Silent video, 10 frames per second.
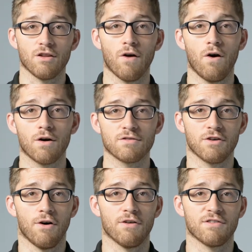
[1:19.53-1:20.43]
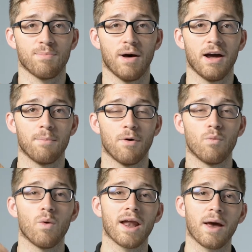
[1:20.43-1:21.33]
long, tall spine,
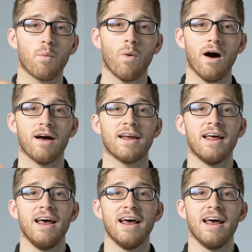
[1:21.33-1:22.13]
but what I want